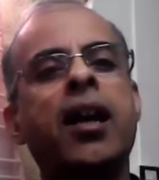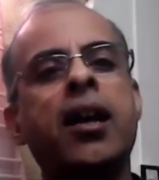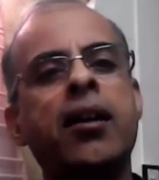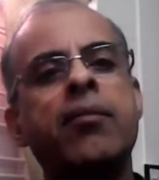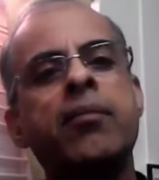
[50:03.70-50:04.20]

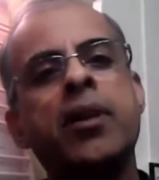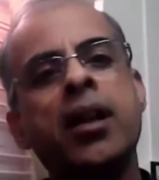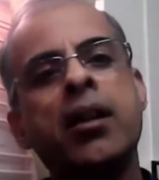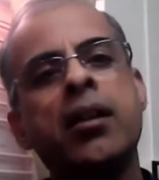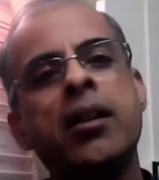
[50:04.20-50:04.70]

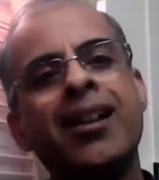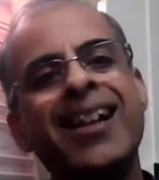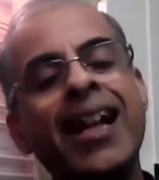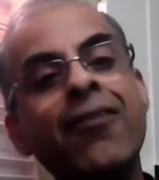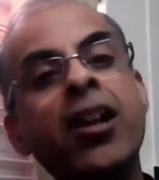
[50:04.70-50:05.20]

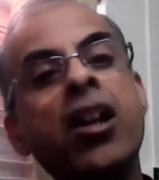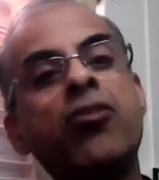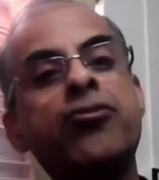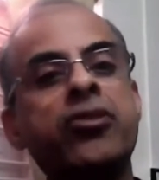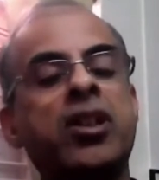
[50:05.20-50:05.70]
level
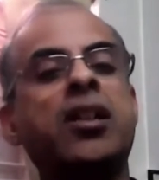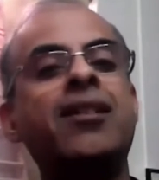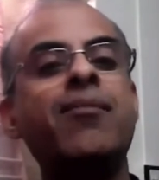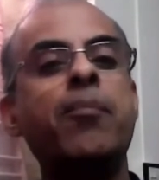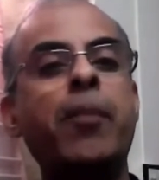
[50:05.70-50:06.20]
of
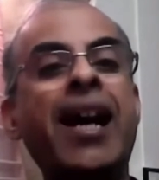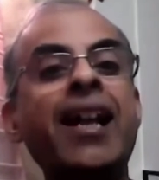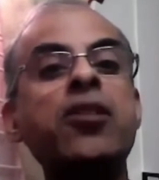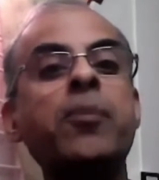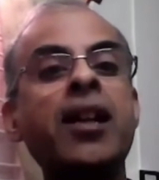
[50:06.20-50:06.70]

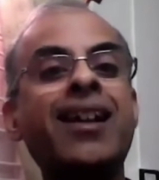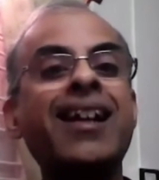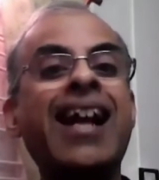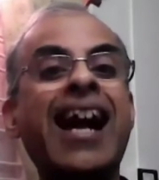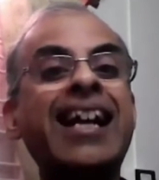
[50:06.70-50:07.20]
management
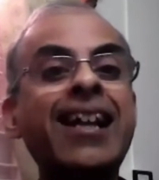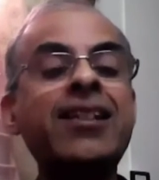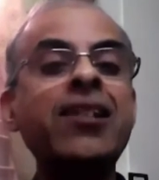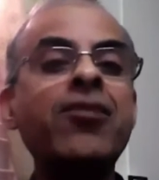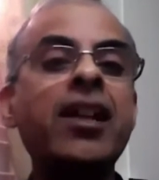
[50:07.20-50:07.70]
and
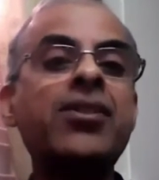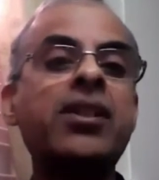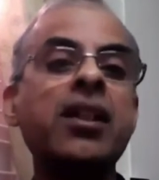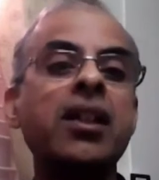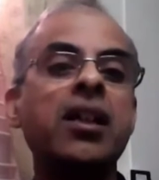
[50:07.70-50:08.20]

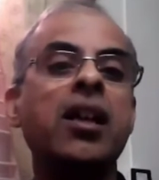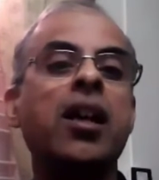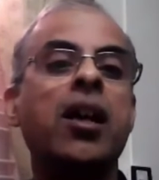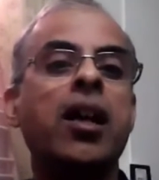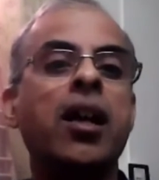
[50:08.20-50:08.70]
aggressiveness
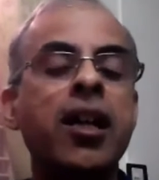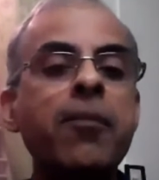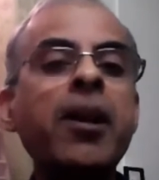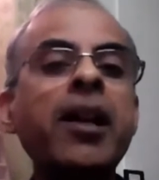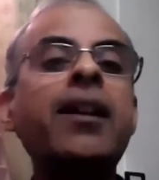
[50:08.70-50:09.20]

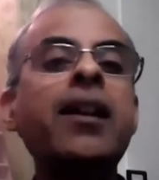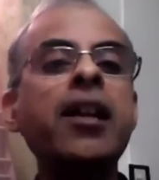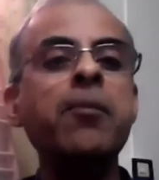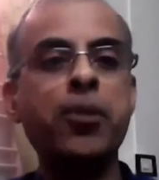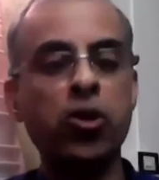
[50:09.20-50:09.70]

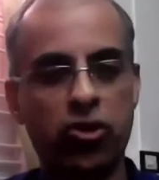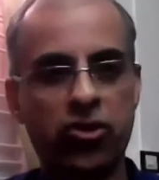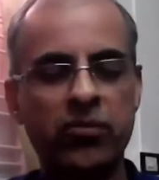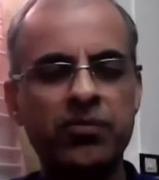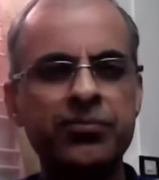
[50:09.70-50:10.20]
immediately
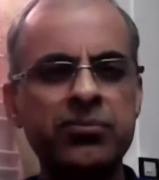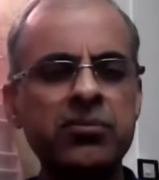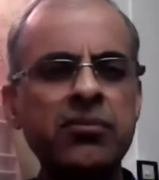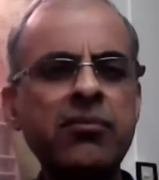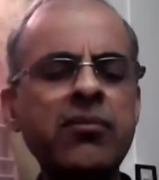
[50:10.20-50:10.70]
improves.
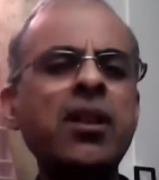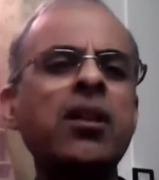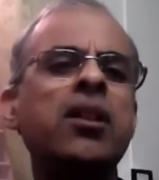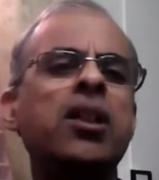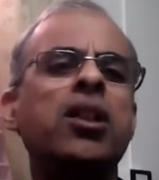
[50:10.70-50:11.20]

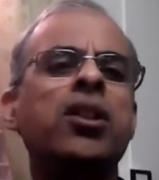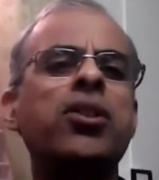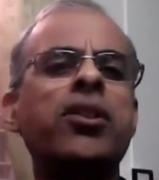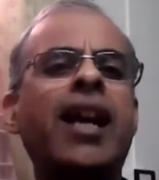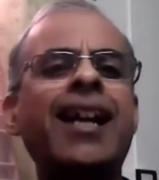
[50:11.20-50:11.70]

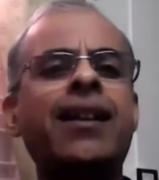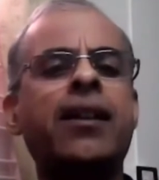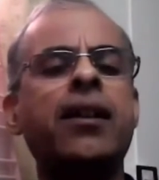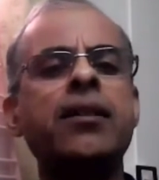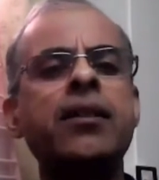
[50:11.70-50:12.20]
So that
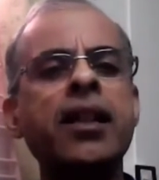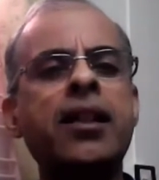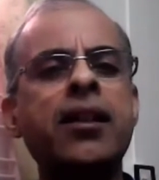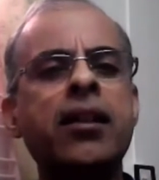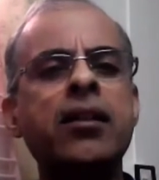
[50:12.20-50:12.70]

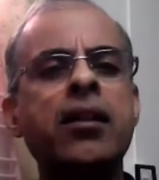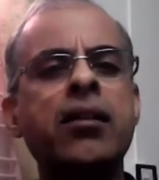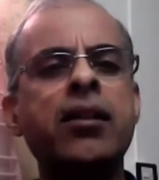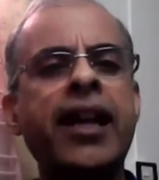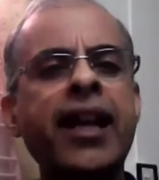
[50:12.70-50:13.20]
the
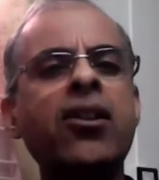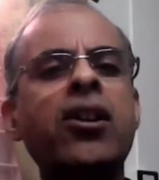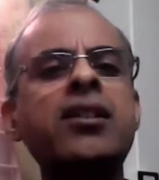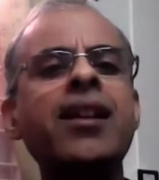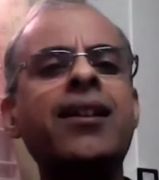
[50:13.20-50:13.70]

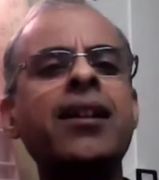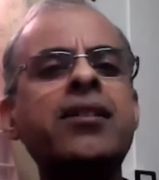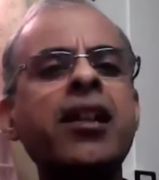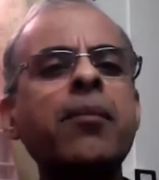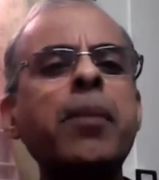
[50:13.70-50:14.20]
diagnostic
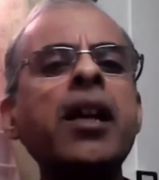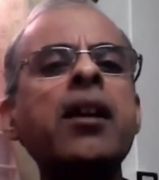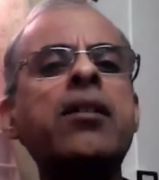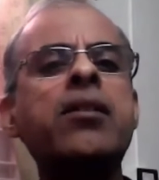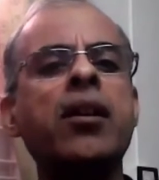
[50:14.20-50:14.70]
testing, be
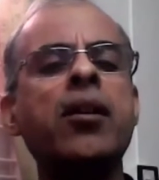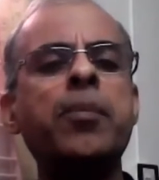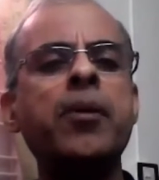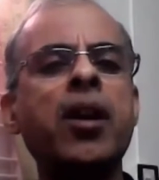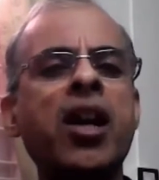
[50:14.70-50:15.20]
it
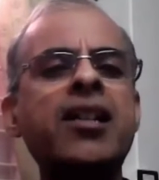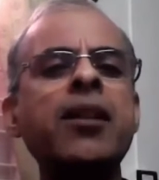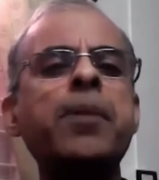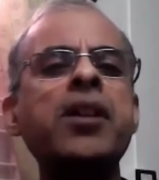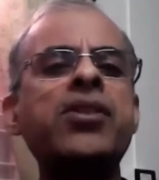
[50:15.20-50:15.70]

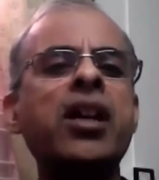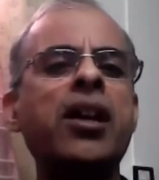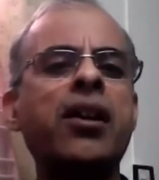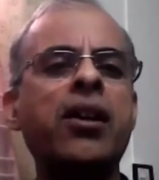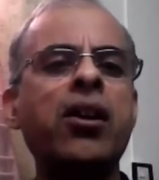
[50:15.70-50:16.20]

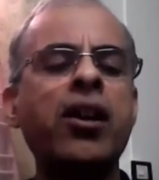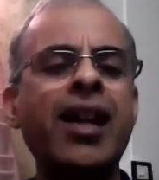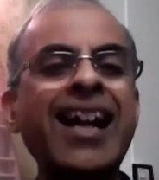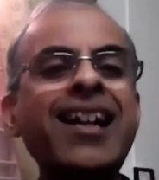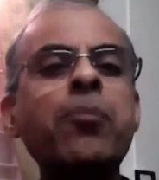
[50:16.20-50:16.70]
RT-PCR
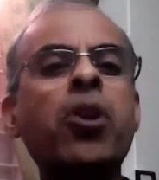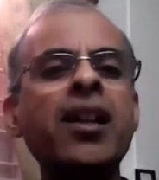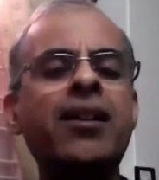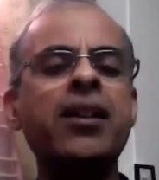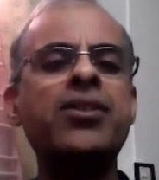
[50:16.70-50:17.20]
or
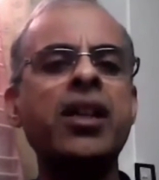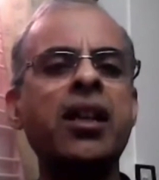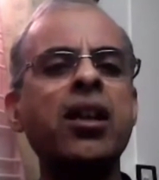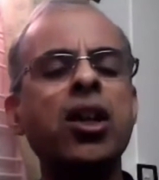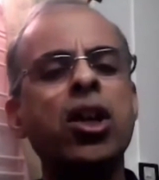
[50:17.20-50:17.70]
antibody
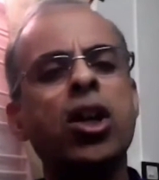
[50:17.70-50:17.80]
testing,